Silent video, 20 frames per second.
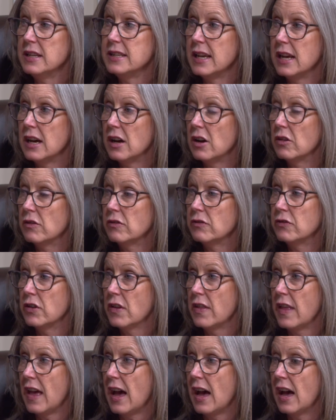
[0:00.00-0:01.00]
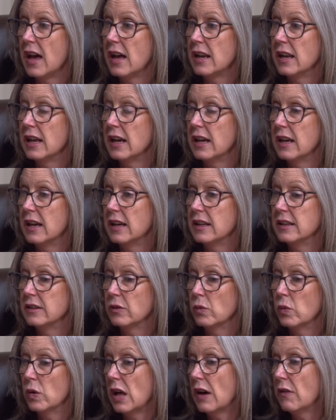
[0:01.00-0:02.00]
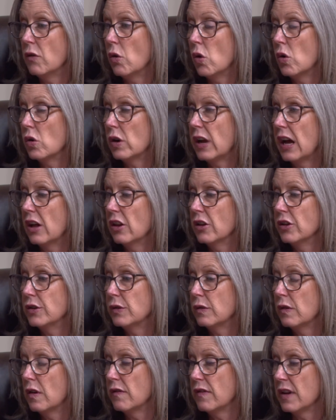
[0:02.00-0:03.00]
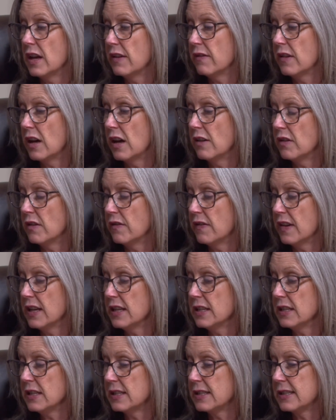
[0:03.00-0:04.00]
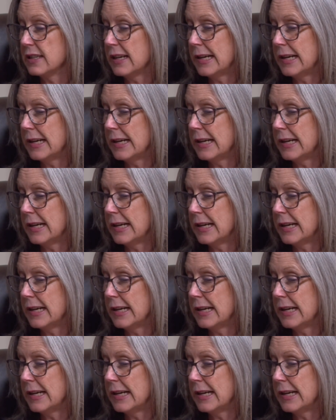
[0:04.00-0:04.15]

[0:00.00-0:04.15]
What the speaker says: down for that, and we'll have a whole calendar of events.